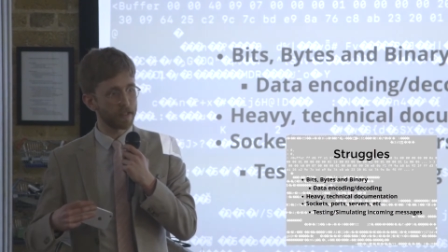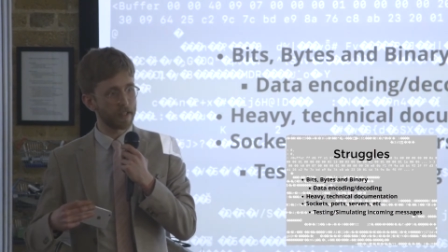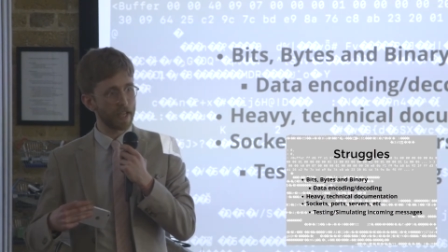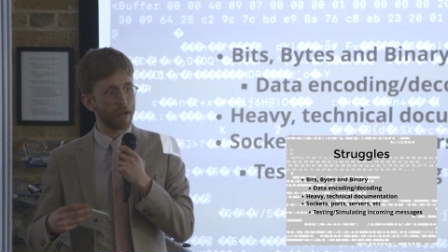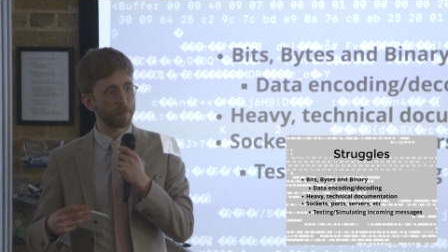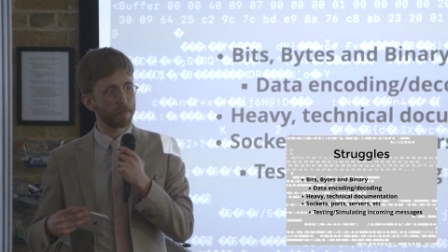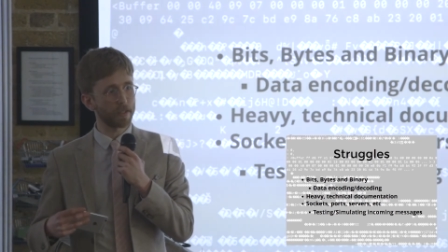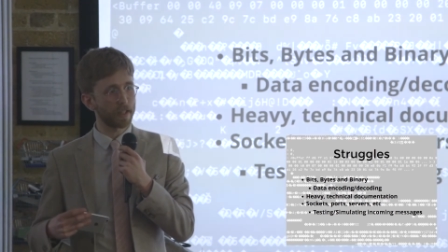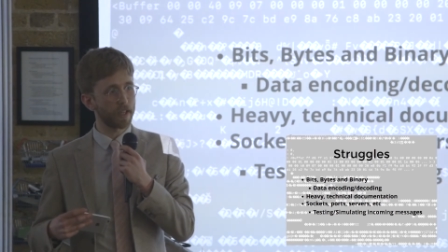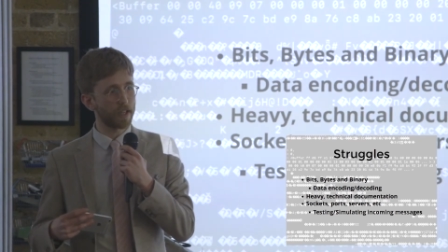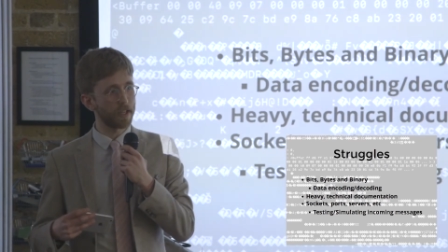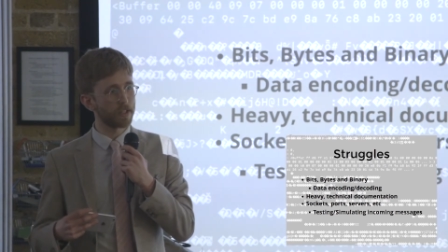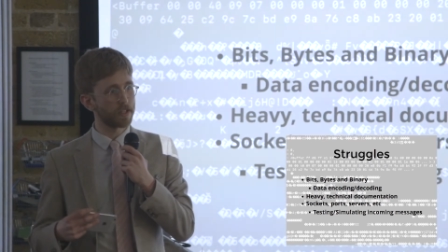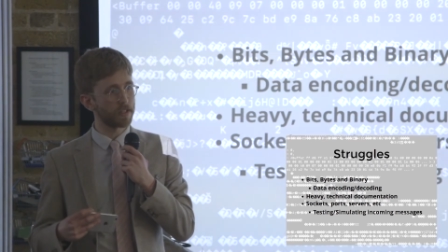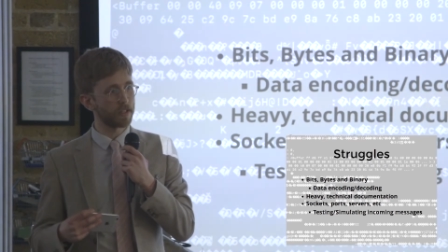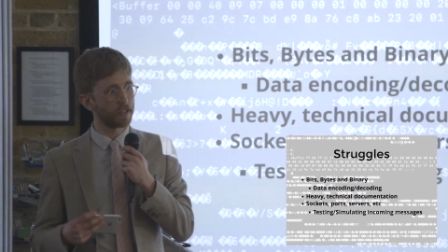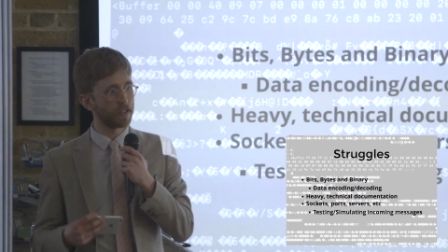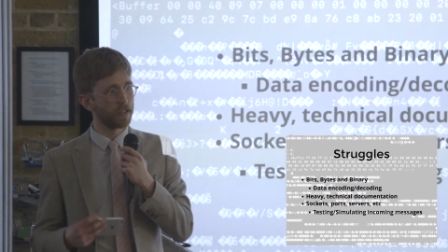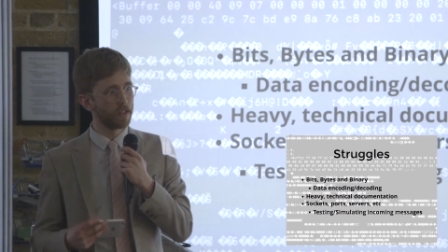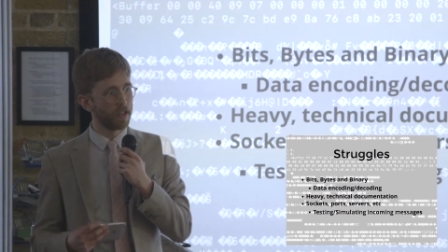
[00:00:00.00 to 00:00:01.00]
the
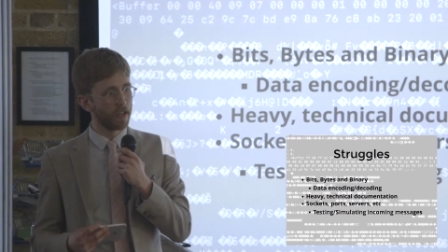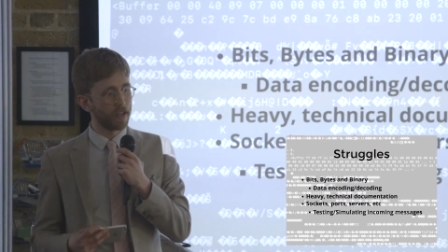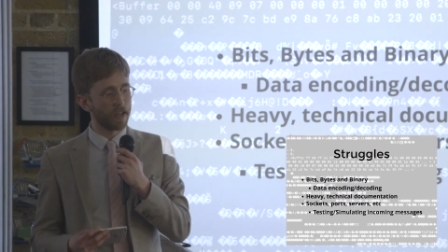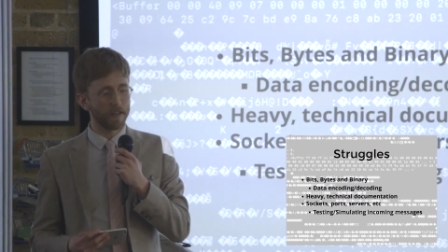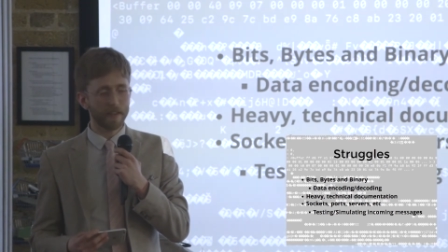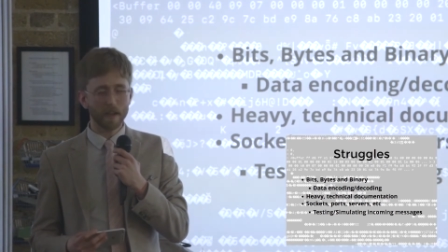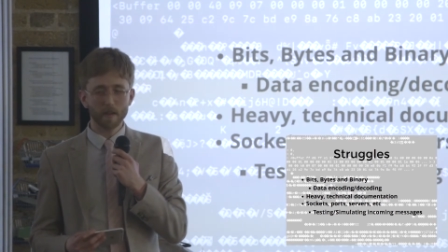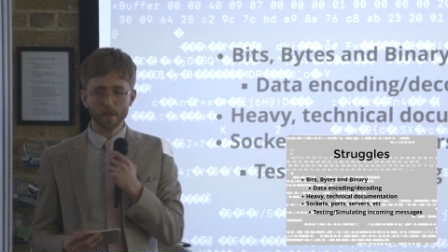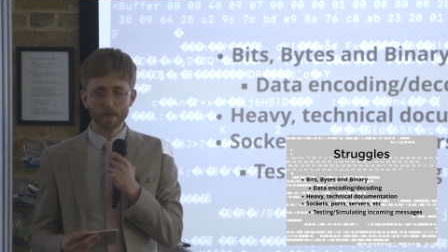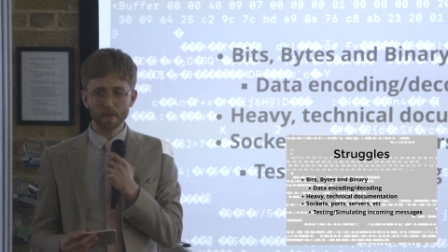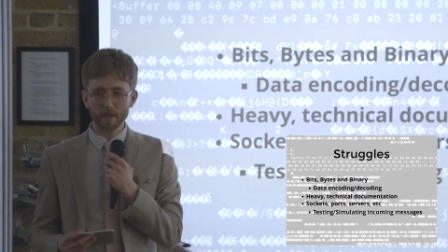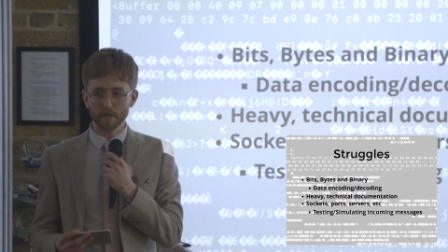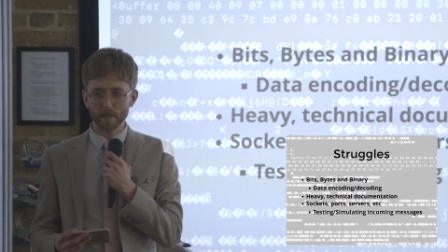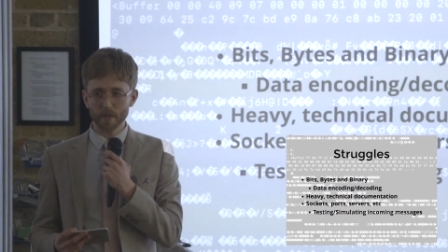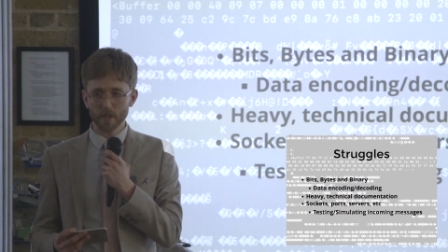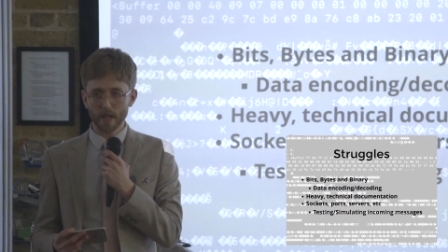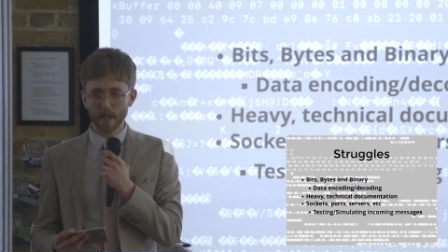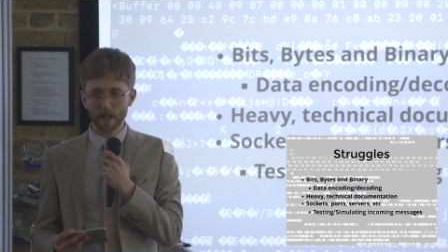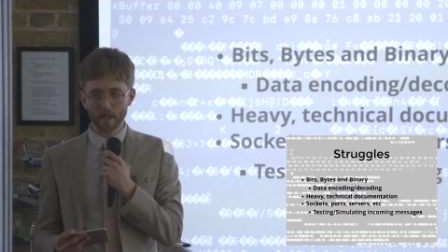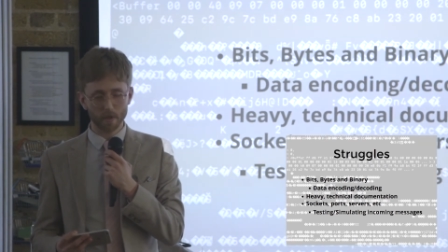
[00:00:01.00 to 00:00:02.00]
application, that was a bit of a
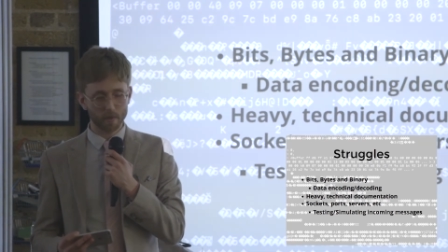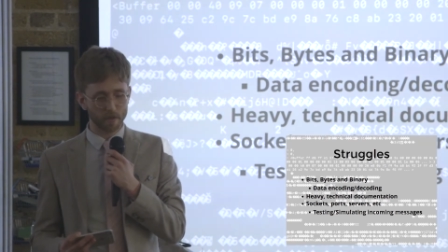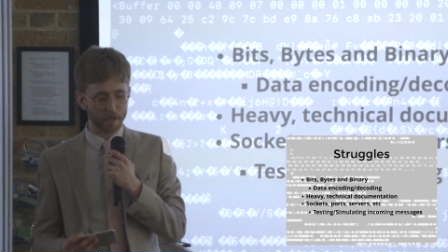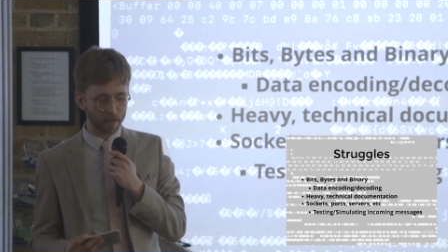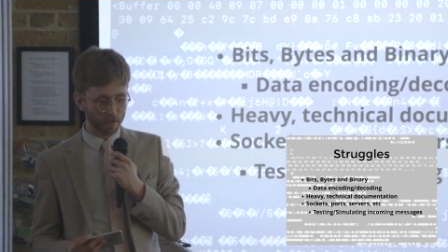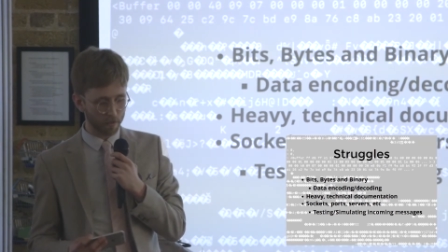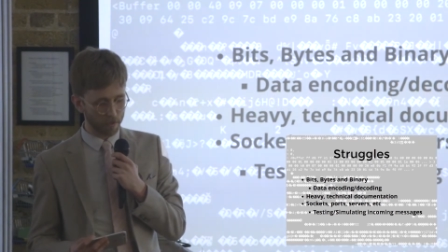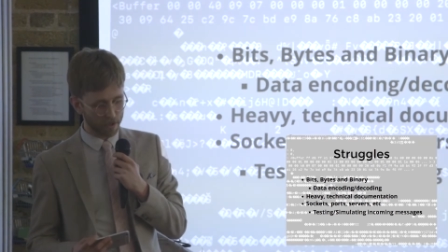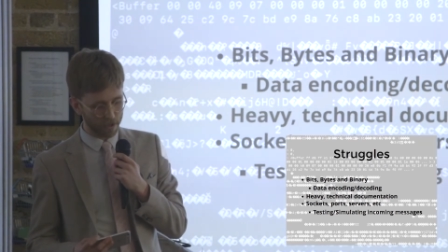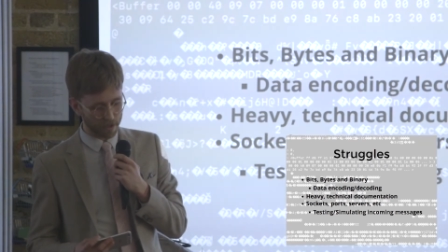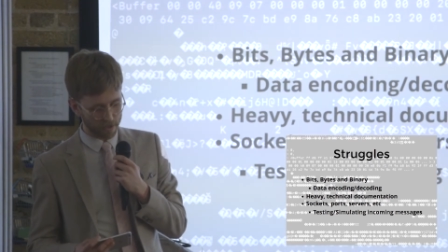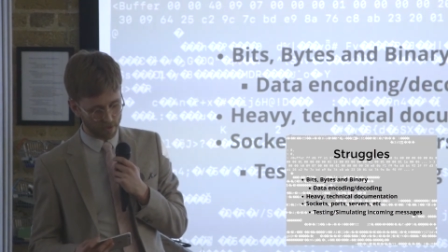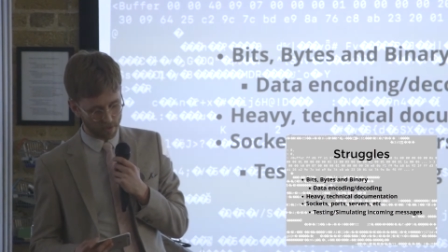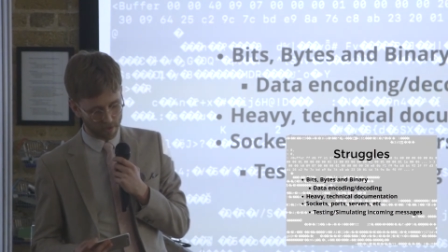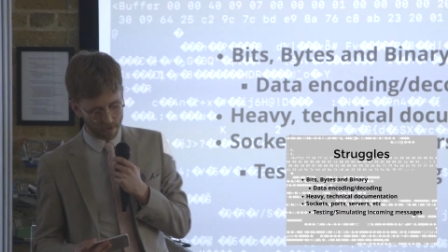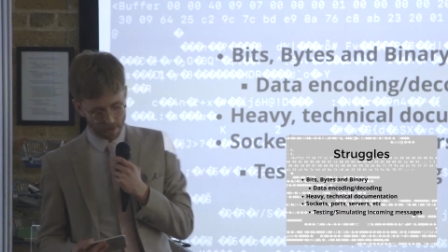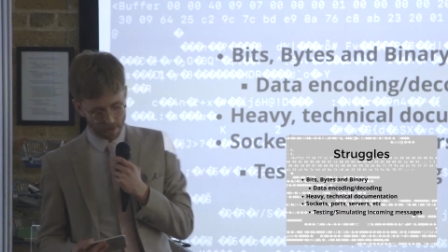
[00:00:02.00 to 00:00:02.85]
challenge. We couldn't